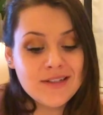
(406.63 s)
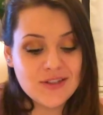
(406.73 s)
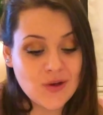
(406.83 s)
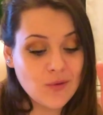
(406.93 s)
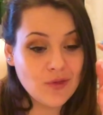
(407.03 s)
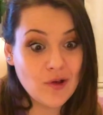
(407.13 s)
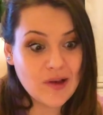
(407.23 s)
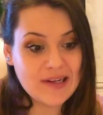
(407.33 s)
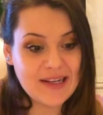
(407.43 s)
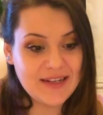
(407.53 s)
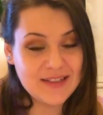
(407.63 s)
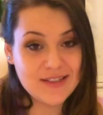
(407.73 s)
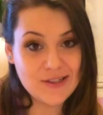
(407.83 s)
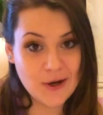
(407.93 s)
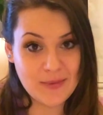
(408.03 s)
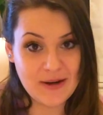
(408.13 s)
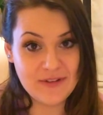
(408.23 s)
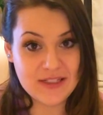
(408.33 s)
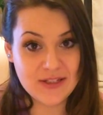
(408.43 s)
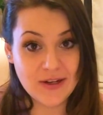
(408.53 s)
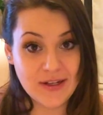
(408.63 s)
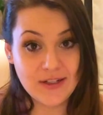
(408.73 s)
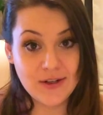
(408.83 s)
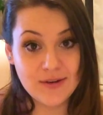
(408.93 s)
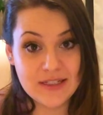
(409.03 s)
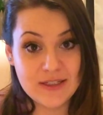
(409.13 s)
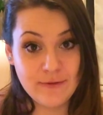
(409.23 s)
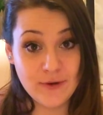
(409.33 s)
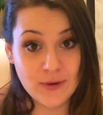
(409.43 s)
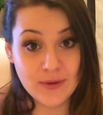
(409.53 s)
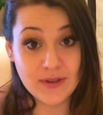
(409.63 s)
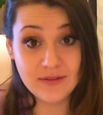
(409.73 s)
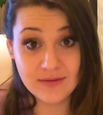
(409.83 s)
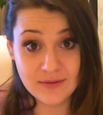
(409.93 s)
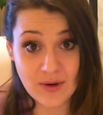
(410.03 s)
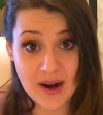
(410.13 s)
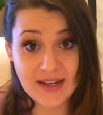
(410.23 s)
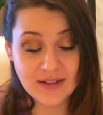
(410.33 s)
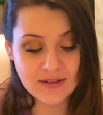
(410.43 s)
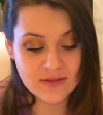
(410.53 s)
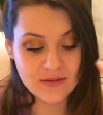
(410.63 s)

Don't look at it and determine if it's good. It's food, right?